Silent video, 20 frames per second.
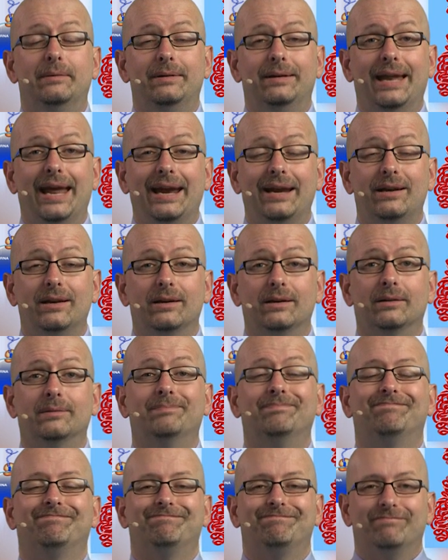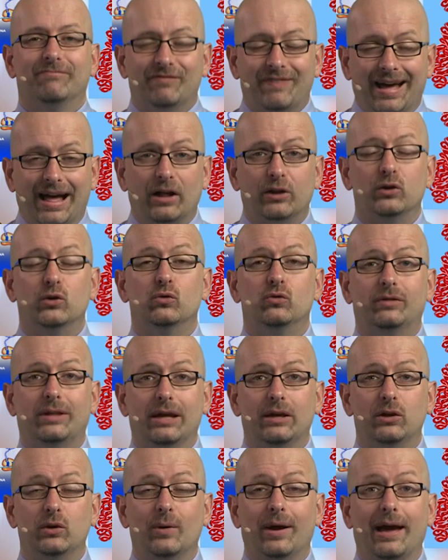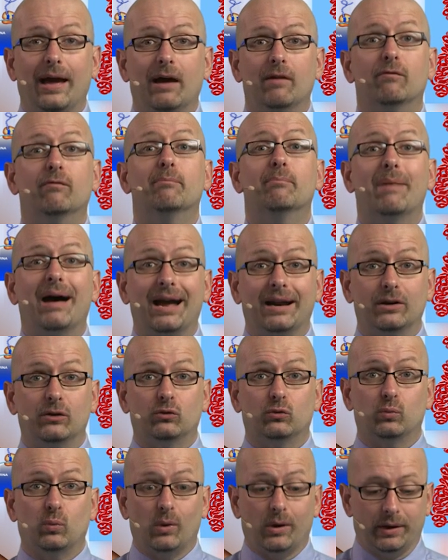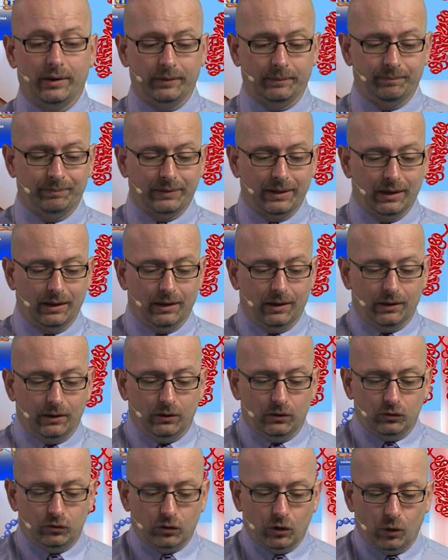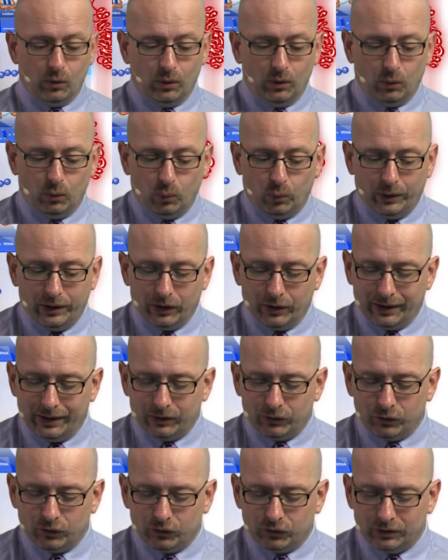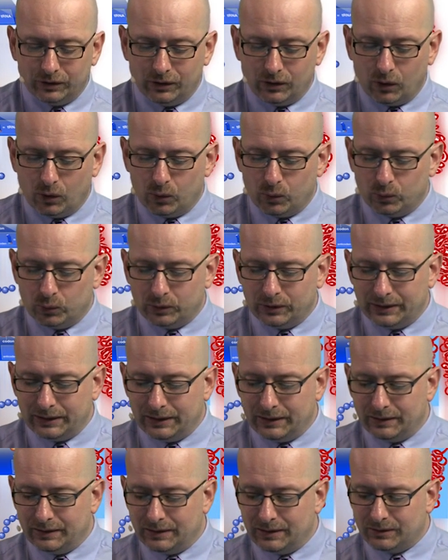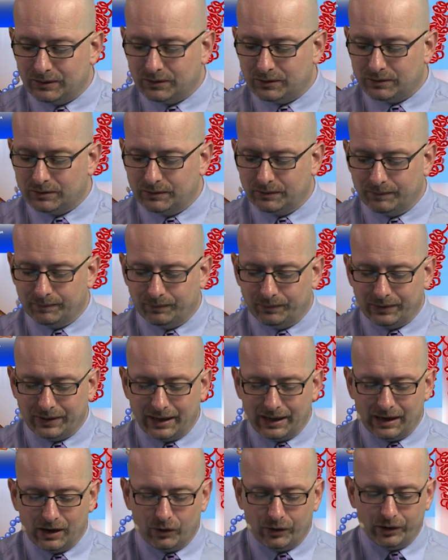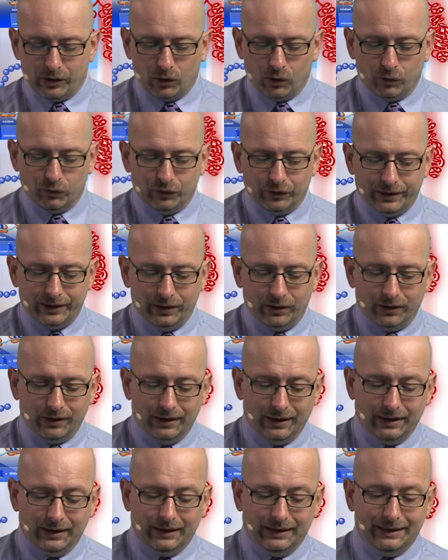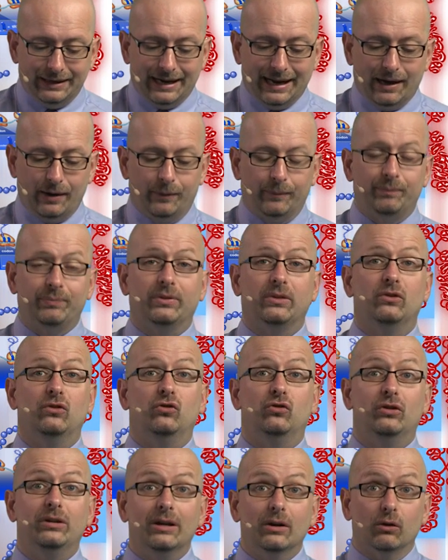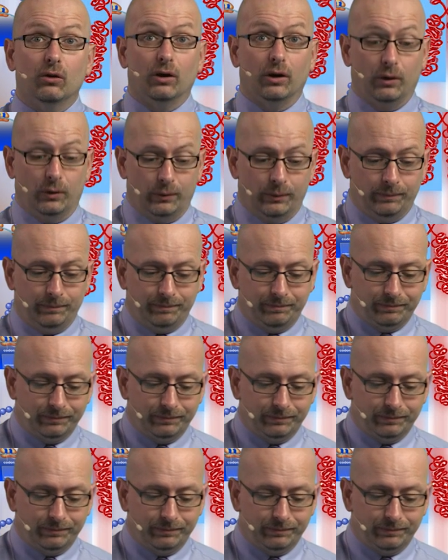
data values that you have minus 1. So we're interested only in this area over here. Now, 0,